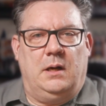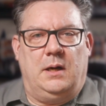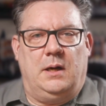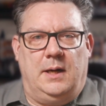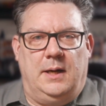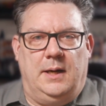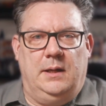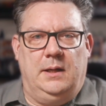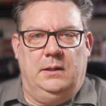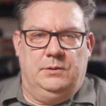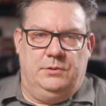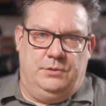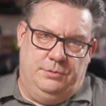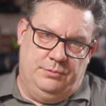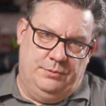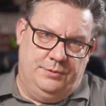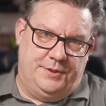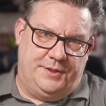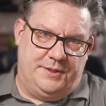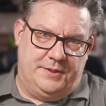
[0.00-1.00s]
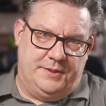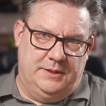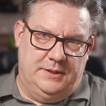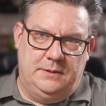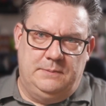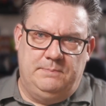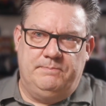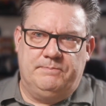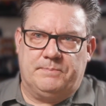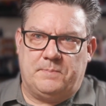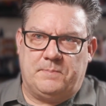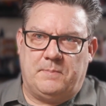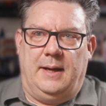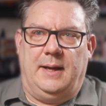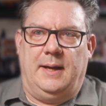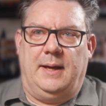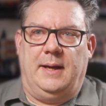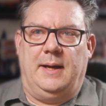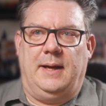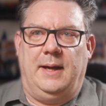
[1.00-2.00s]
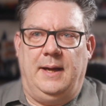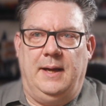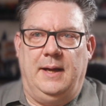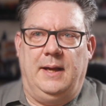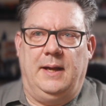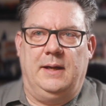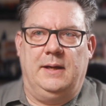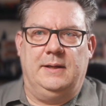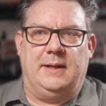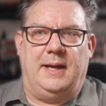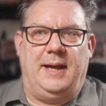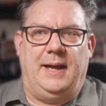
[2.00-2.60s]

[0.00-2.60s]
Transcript: I two C and